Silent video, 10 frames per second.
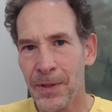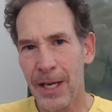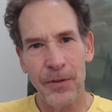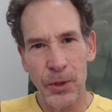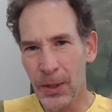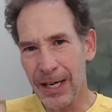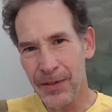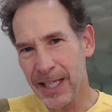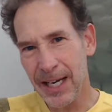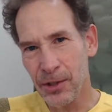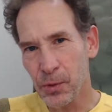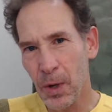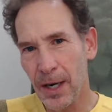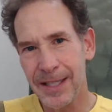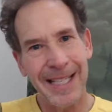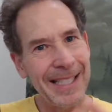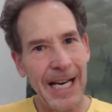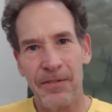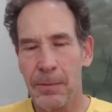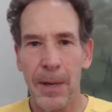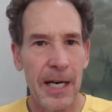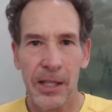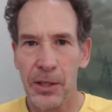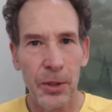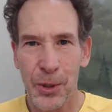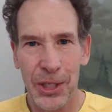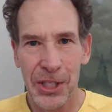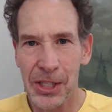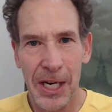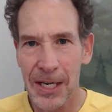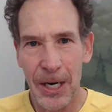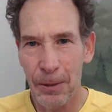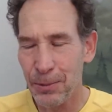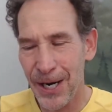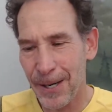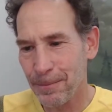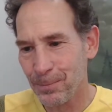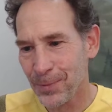If you're doing everything else wrong, then save your money. The nutrition's not going to help you out.